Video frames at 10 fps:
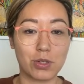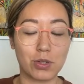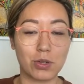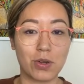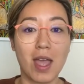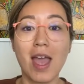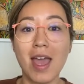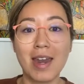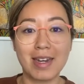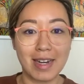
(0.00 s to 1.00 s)
to
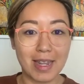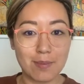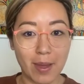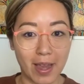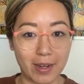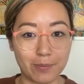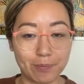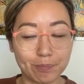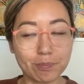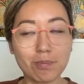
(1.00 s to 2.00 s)
knee pain.